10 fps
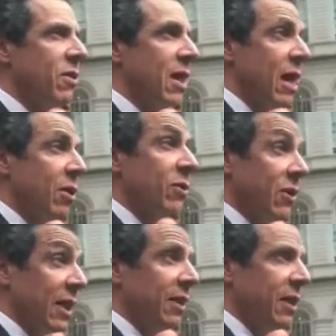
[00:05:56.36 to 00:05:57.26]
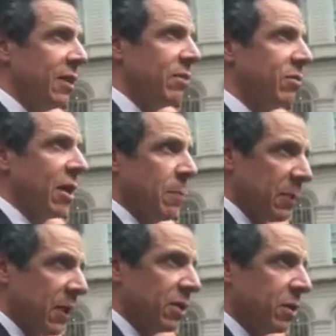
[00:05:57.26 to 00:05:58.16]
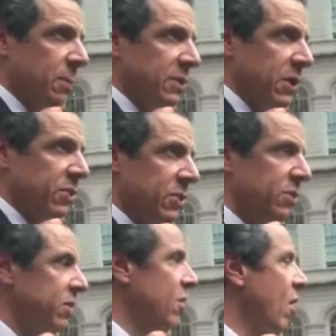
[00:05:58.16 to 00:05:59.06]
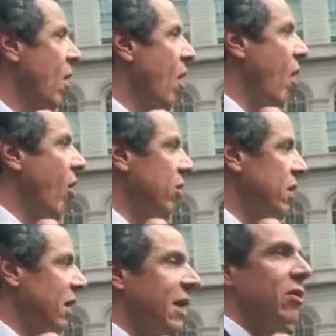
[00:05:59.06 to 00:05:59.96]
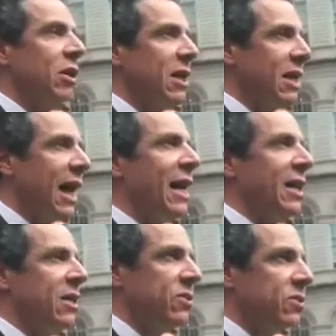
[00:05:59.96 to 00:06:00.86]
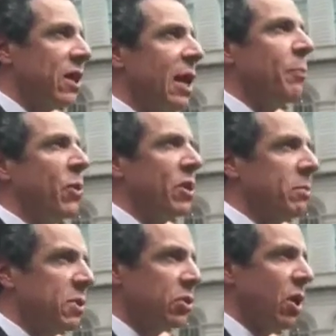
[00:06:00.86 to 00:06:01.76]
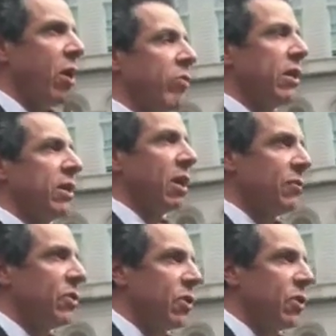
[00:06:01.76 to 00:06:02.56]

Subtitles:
their thinking, their political positions are clearly not in step with the majority of New